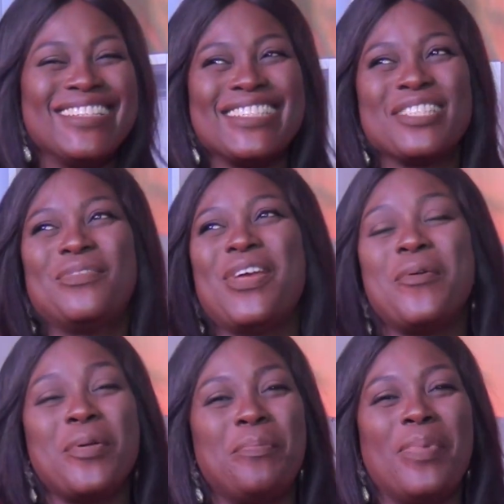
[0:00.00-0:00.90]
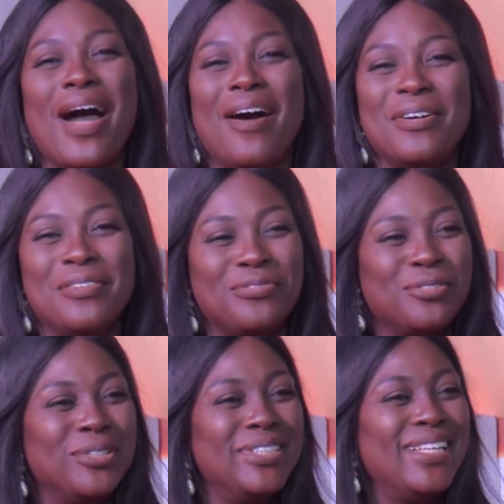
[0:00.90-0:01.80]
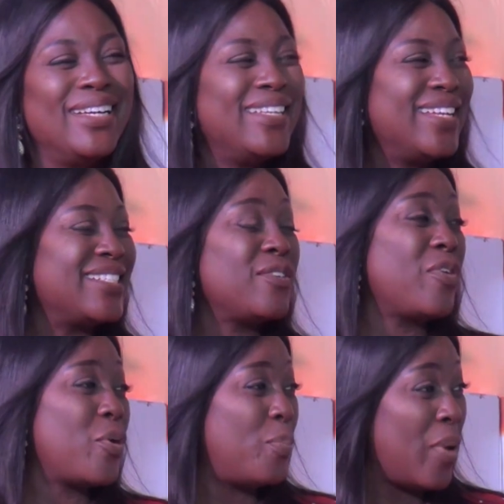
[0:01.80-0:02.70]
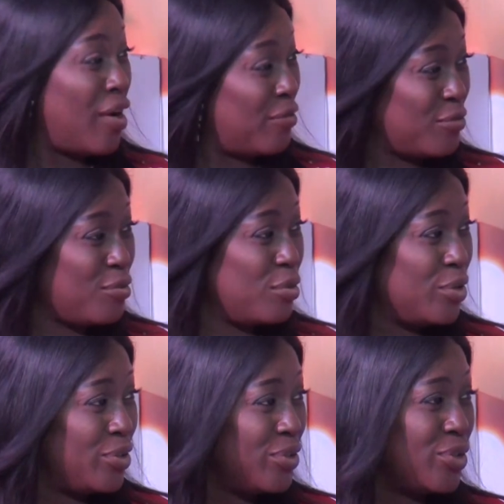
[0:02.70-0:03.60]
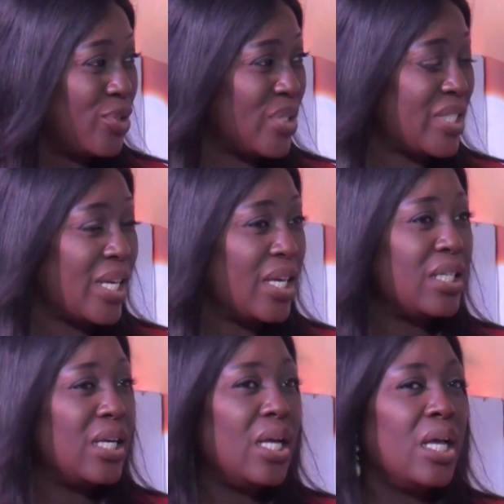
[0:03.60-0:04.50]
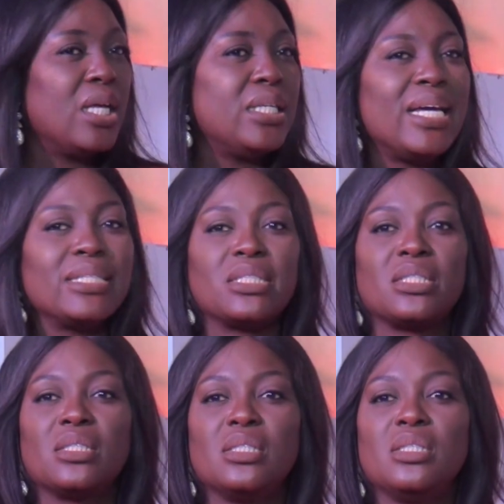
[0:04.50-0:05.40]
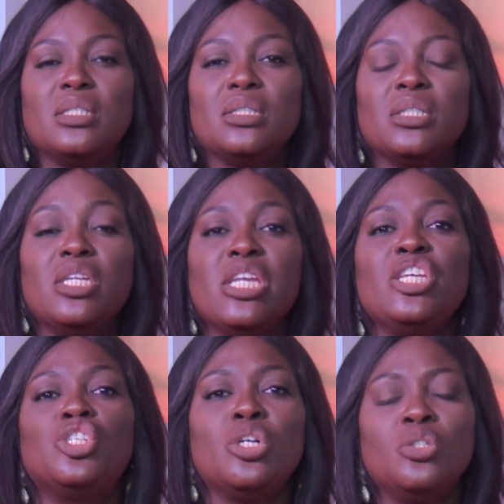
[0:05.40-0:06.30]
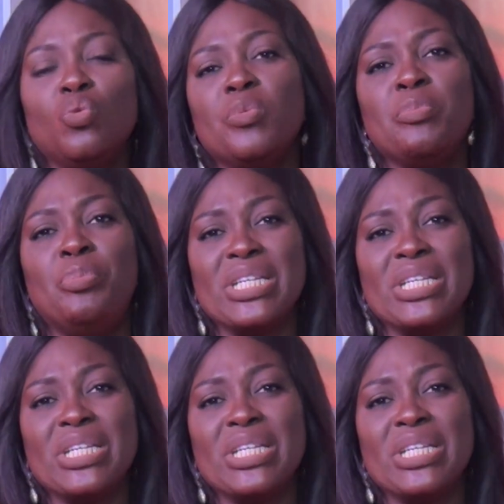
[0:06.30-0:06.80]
This is very powerful. That's a very powerful word you just said, that the nation will be